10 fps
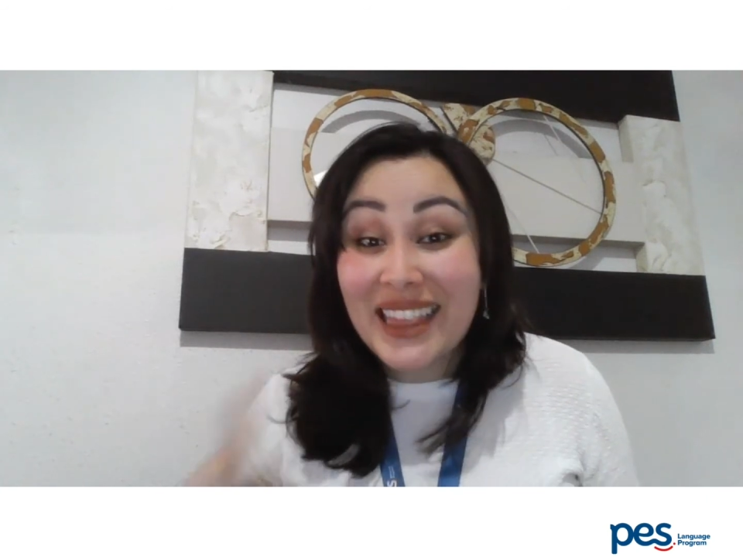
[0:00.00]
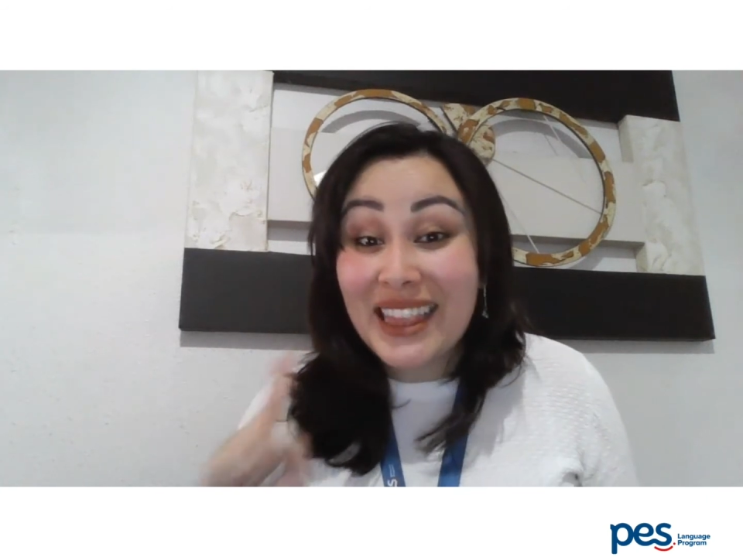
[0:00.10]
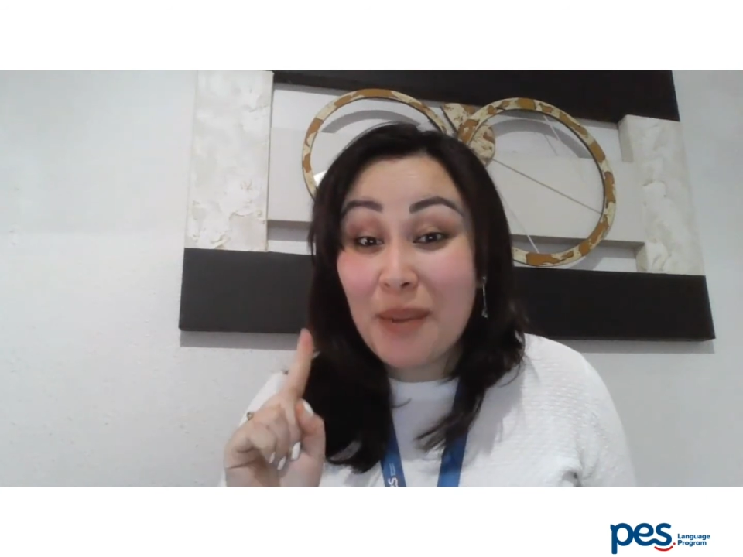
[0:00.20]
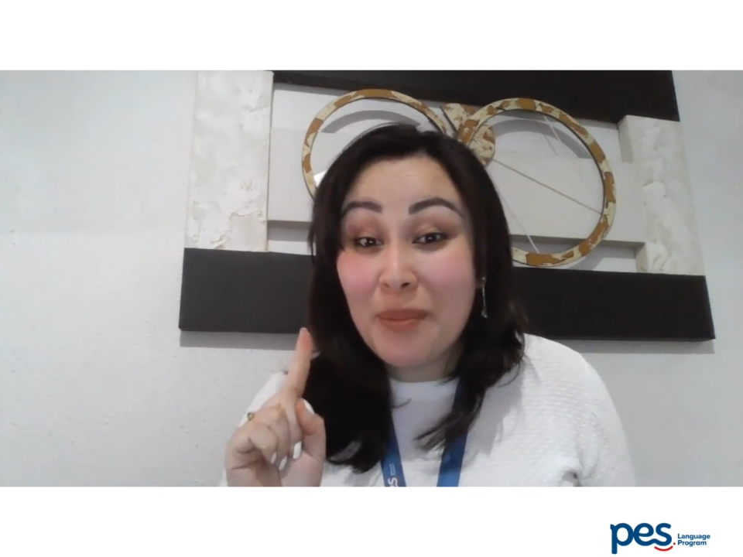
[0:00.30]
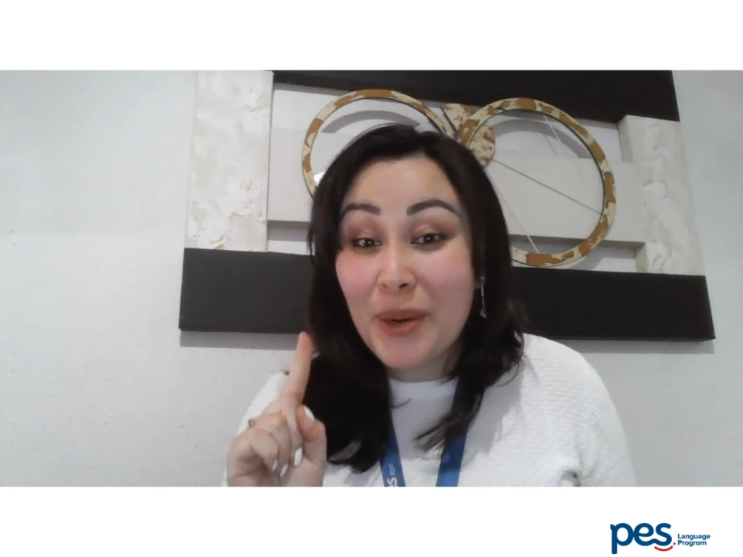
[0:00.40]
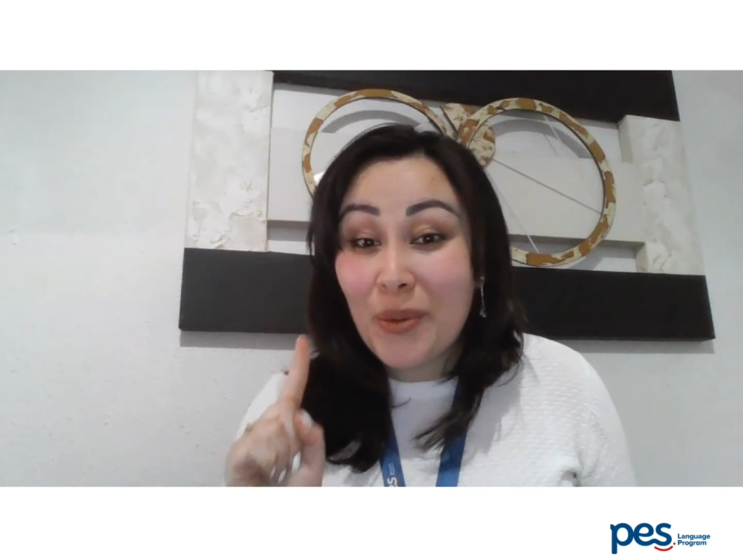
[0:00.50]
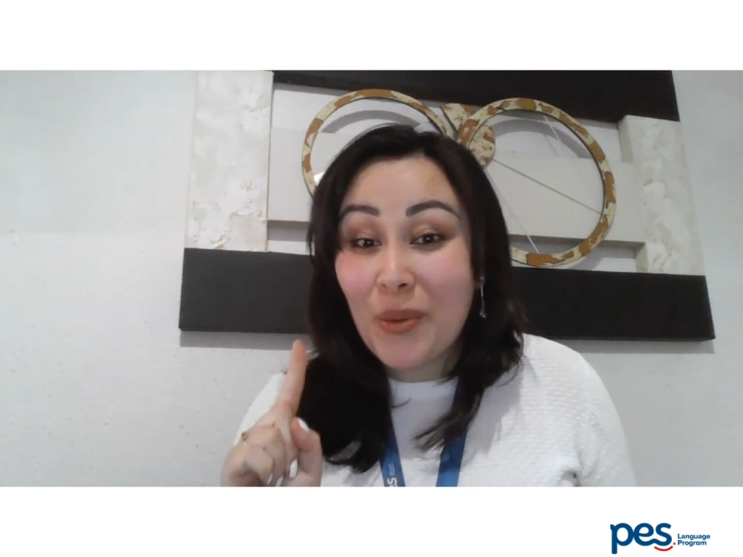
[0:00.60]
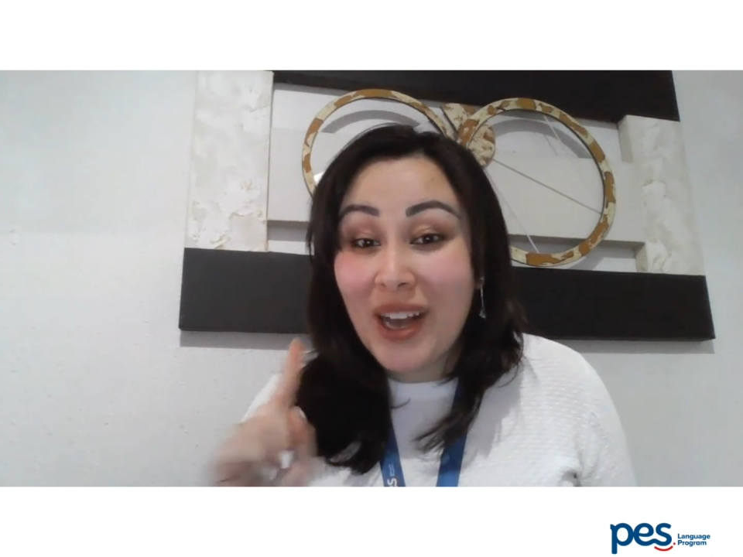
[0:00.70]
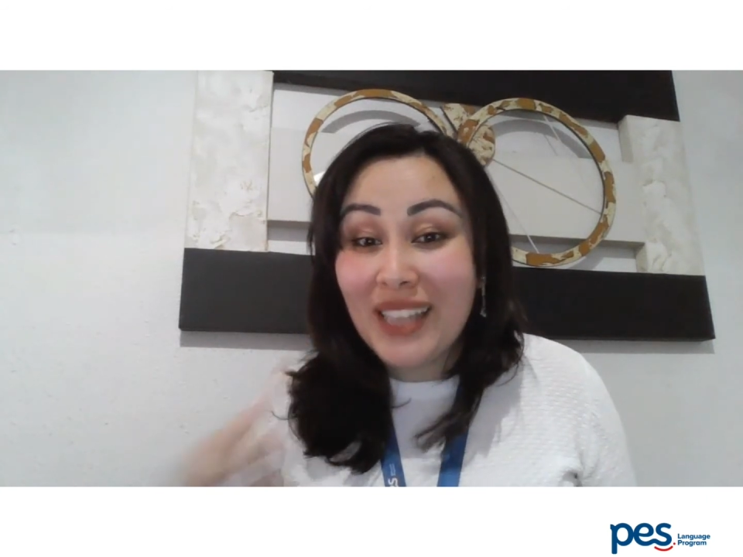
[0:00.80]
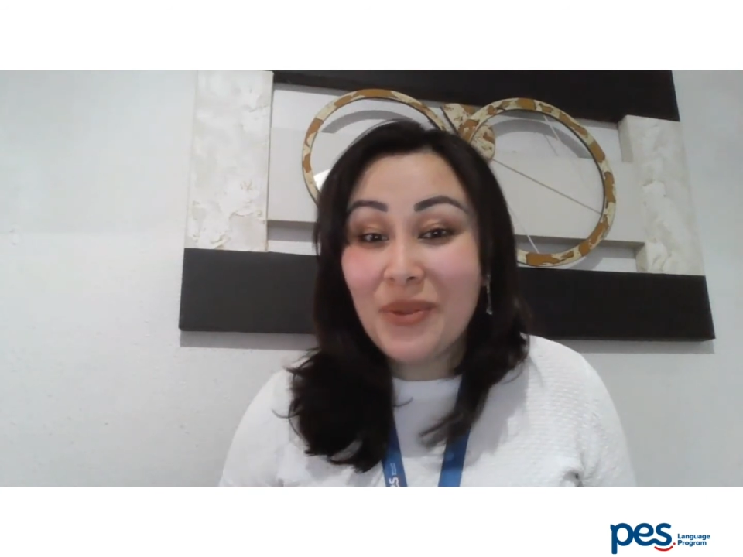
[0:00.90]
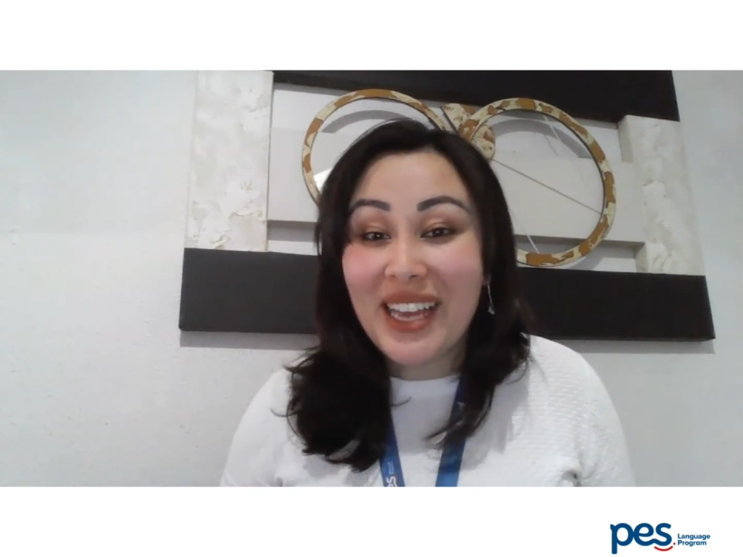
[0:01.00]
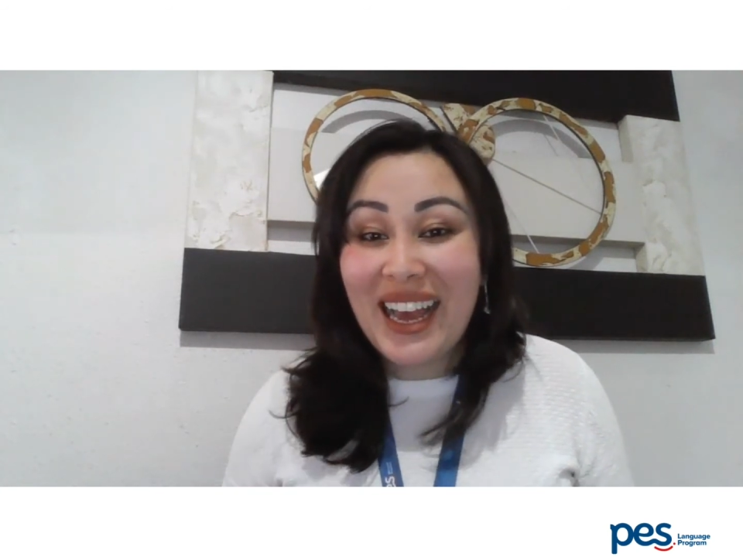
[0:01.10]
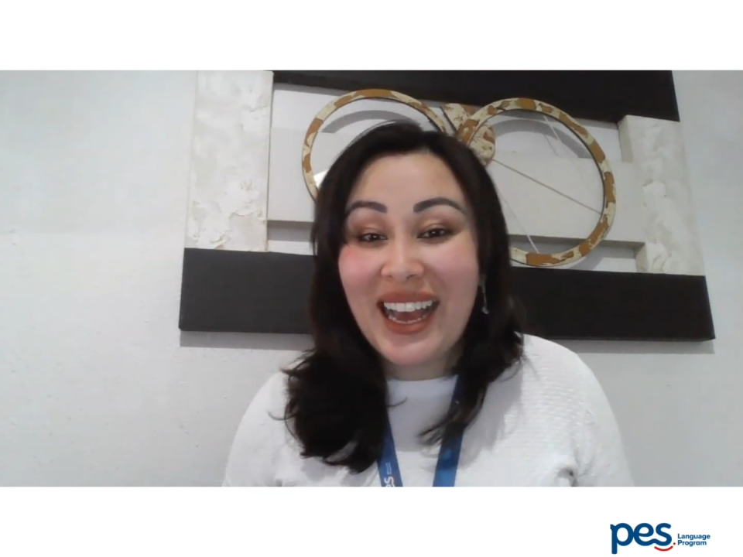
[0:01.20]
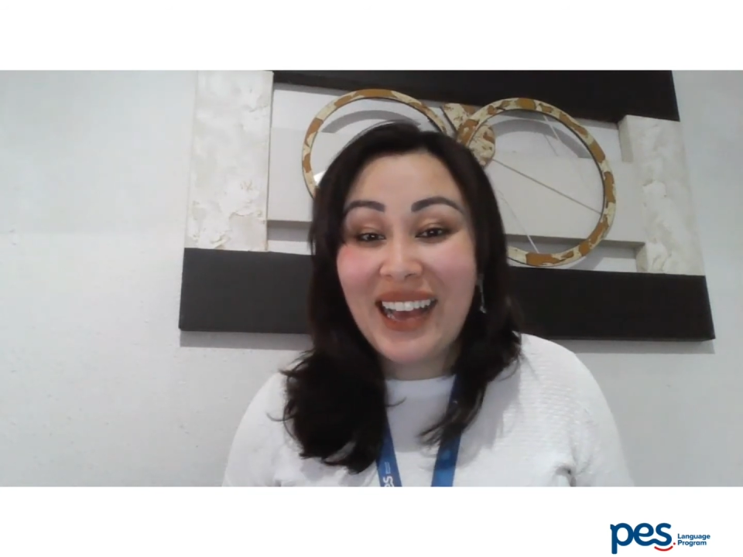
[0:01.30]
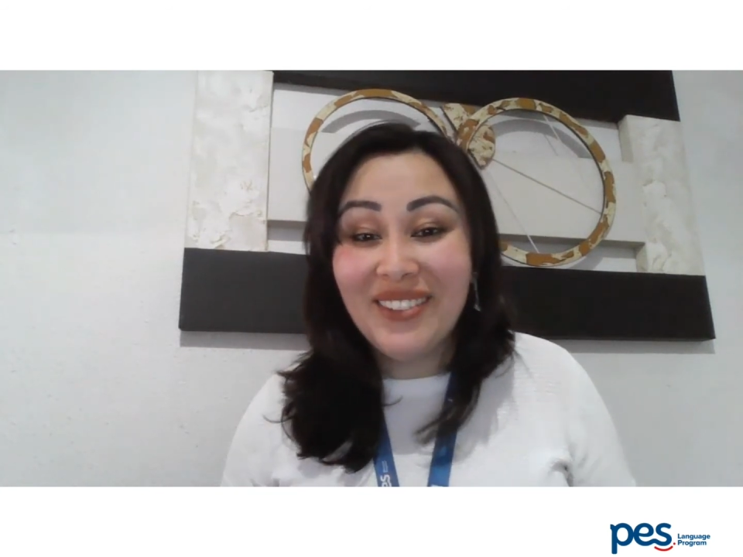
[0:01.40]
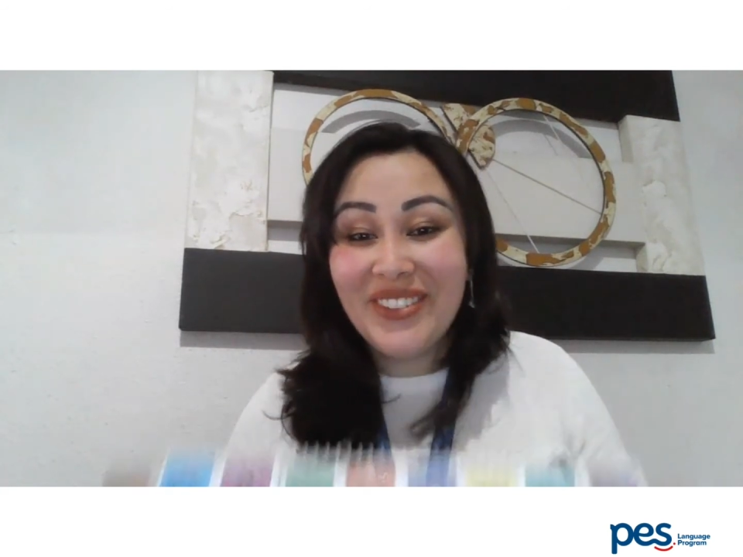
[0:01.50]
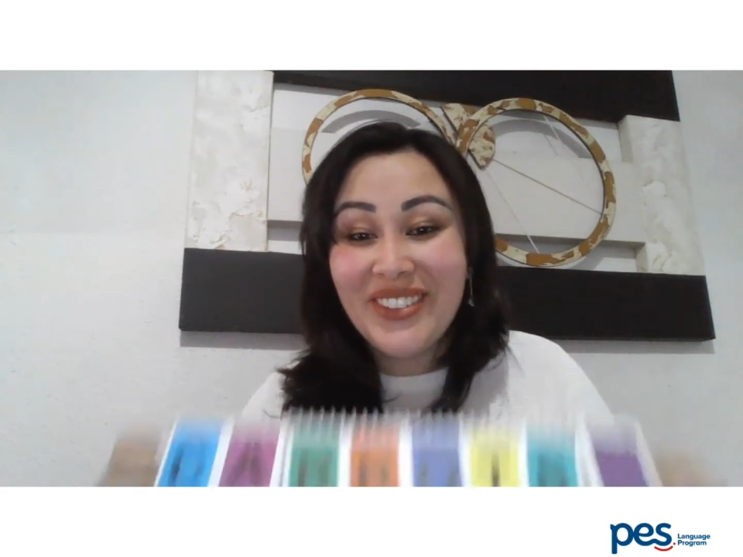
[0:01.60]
Number one, we have